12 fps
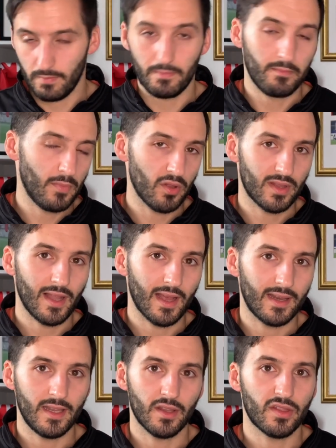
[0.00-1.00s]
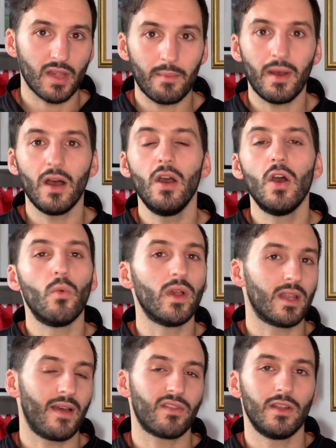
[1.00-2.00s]
most likely in the summer, we're
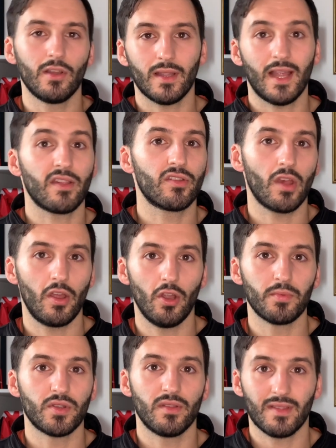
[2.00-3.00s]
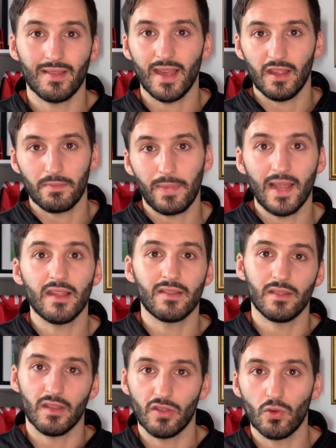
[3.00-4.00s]
going to have to look at certain options to take his place
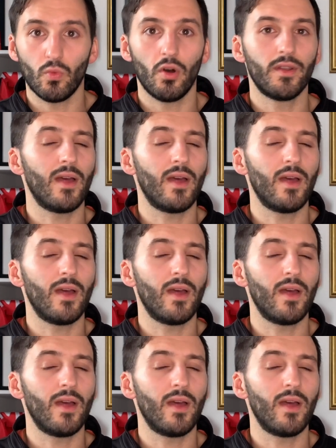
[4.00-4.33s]
in this squad.